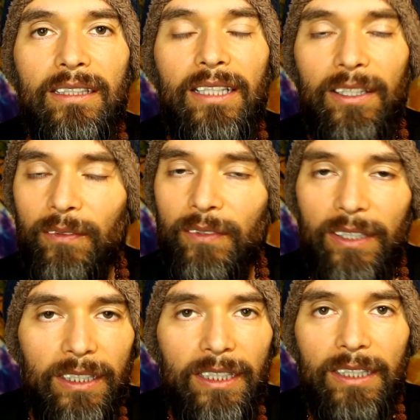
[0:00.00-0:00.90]
It
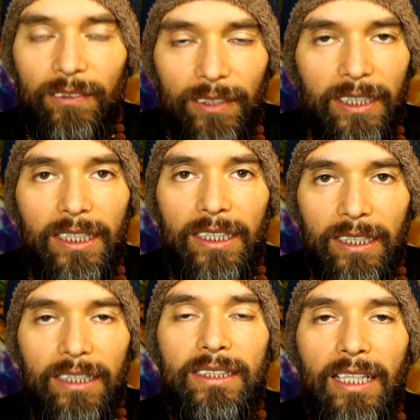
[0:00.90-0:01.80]
really, really
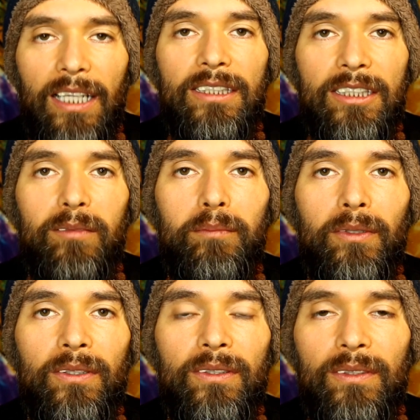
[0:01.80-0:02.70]
is that simple.